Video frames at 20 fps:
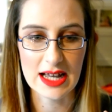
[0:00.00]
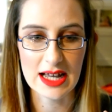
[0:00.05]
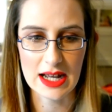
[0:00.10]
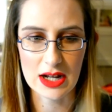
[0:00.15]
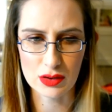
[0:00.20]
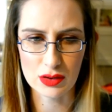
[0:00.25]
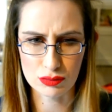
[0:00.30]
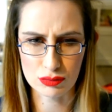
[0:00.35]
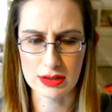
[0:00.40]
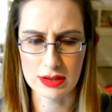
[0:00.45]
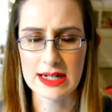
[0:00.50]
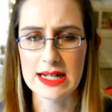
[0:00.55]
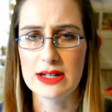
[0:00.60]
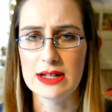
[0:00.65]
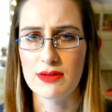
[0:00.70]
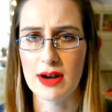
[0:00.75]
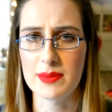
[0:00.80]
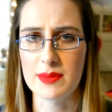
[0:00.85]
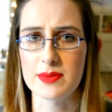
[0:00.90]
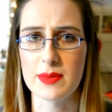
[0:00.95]
it really
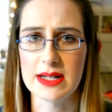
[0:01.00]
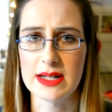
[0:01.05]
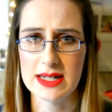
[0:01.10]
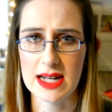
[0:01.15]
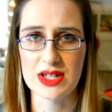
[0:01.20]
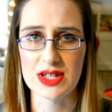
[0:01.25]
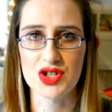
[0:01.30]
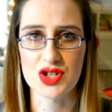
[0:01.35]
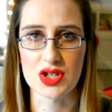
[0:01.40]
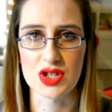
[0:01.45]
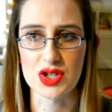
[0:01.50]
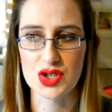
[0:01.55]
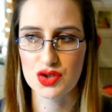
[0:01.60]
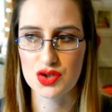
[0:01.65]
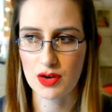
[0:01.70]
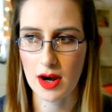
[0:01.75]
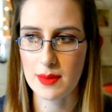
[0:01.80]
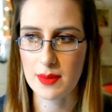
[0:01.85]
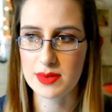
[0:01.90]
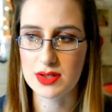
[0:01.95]
grabs my attention.
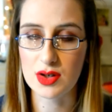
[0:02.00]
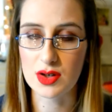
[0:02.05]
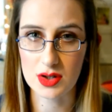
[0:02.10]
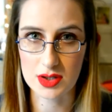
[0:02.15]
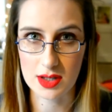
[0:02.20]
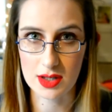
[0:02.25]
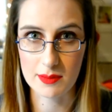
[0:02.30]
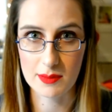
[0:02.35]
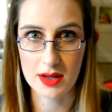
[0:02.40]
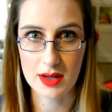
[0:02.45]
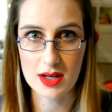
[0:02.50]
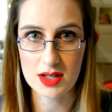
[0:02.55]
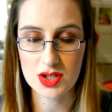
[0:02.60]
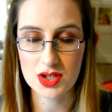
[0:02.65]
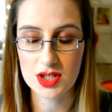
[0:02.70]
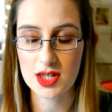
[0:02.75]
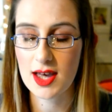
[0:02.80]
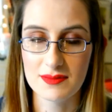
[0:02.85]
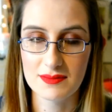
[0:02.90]
Stripes, not so much.